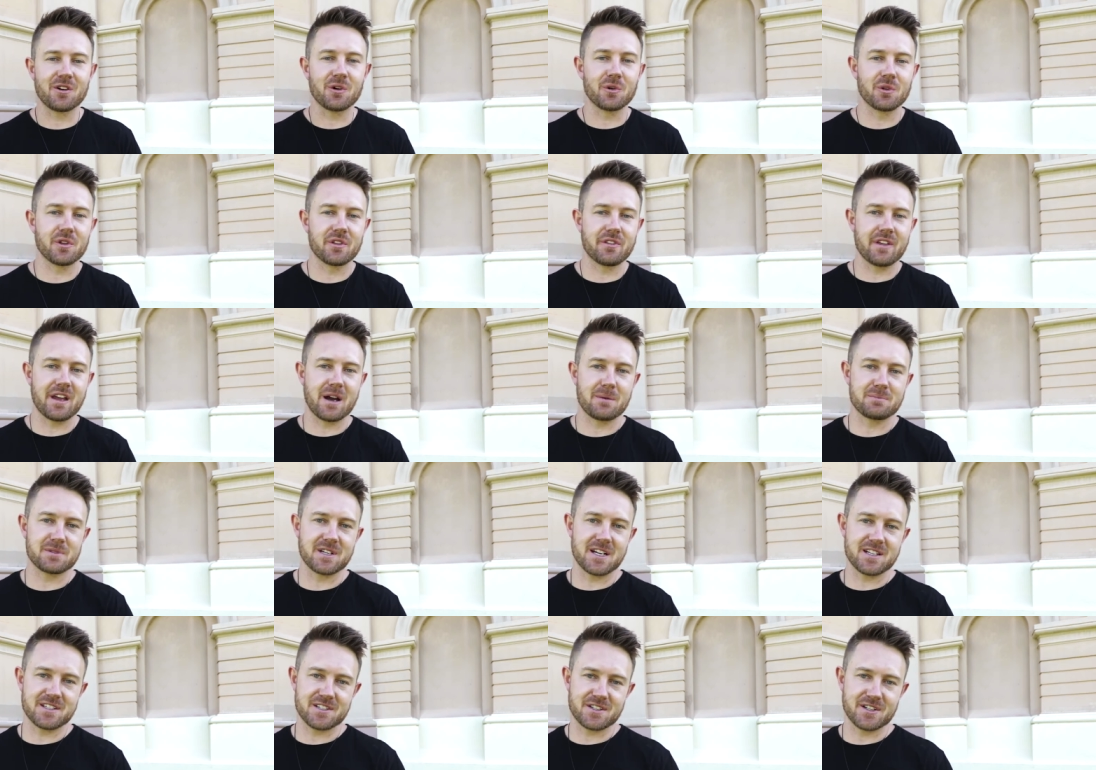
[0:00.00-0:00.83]
all of the
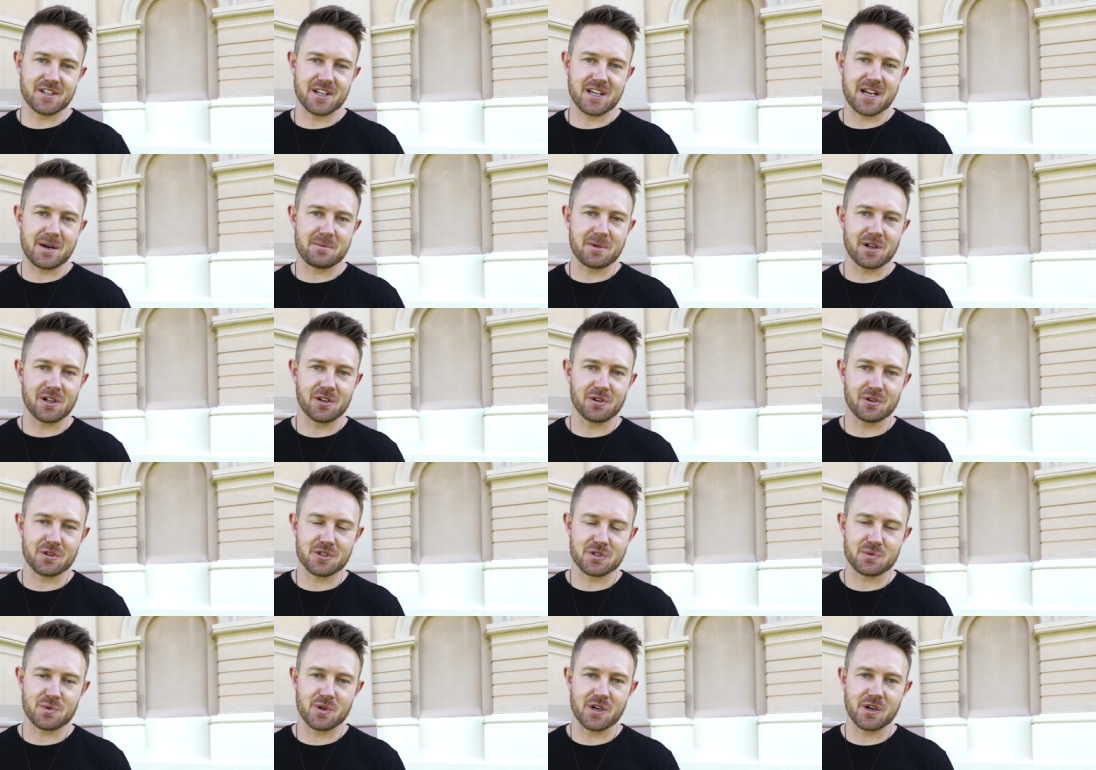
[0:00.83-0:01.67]
updates that are coming
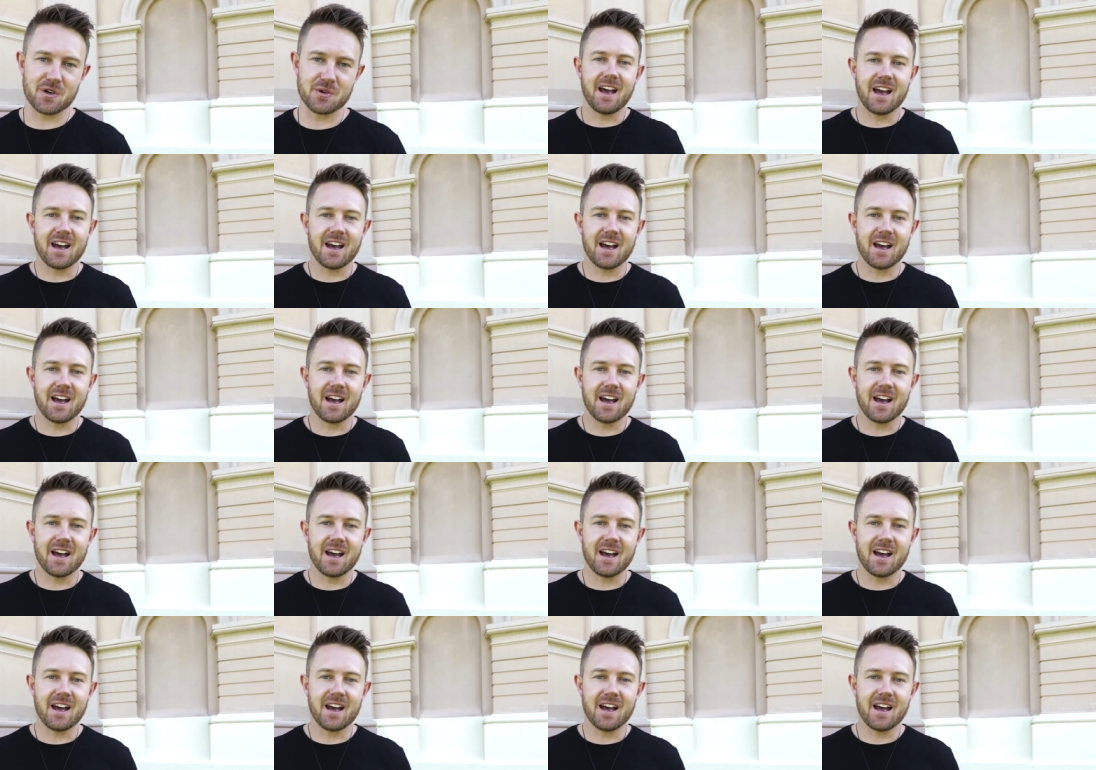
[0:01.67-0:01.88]
along as well.